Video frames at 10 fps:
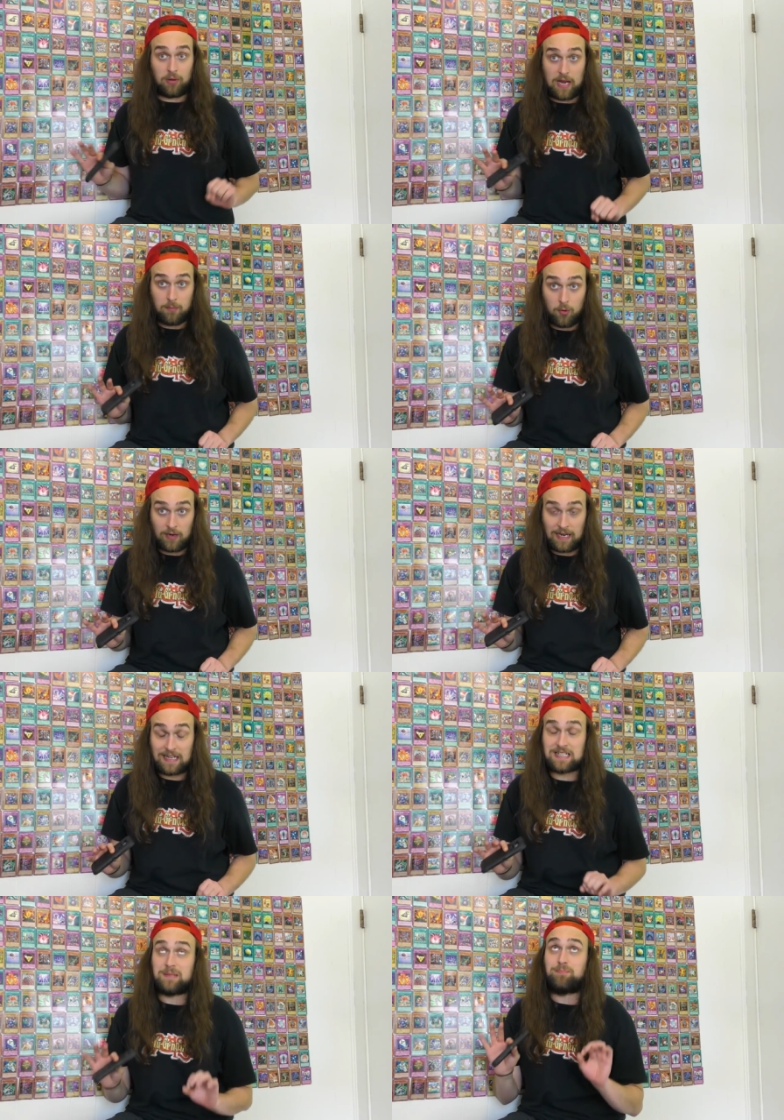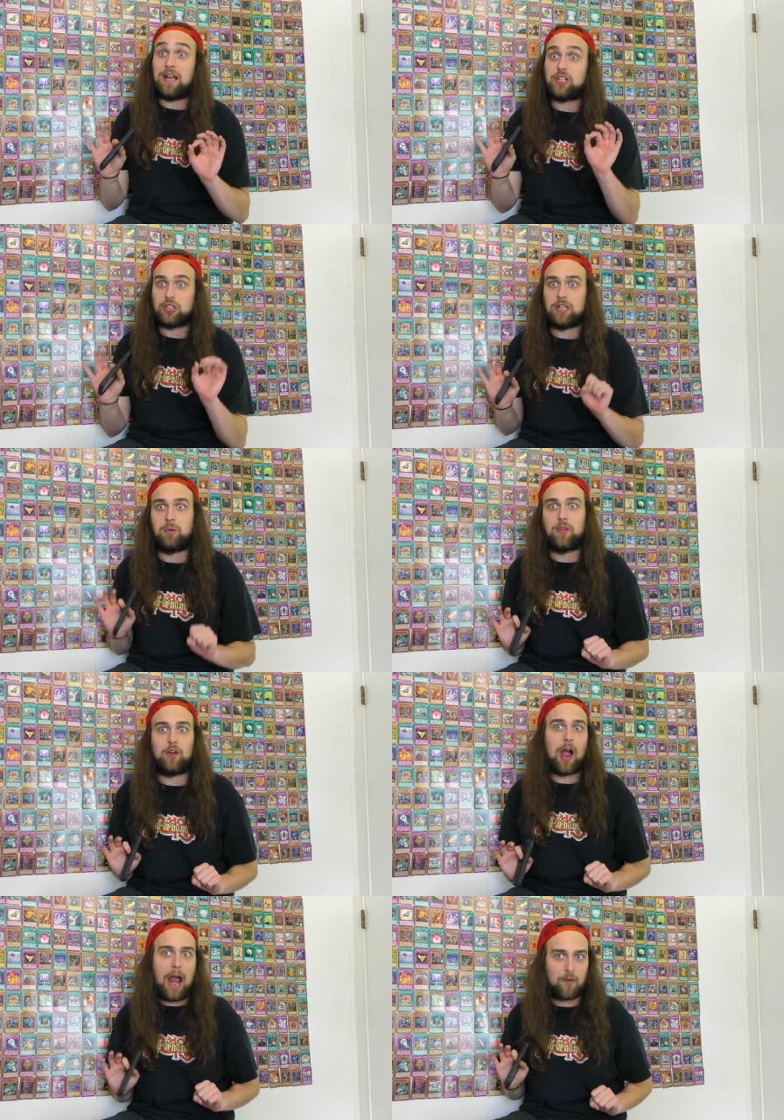playable again, especially when
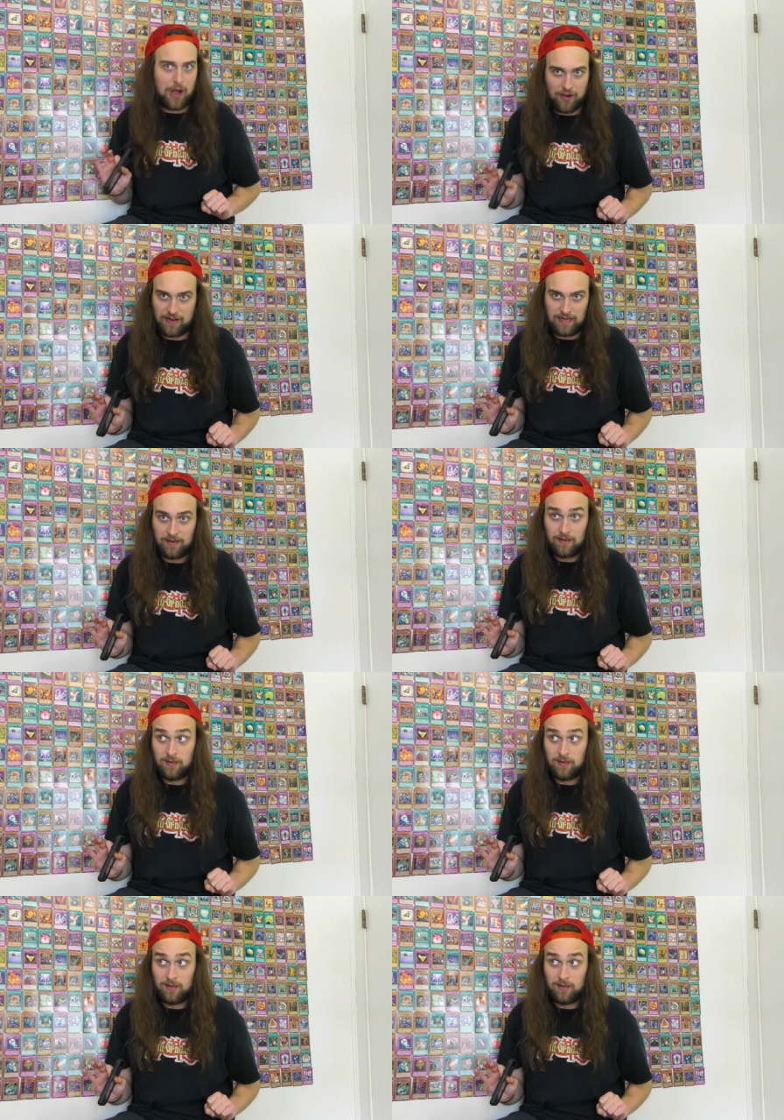they're high rarity.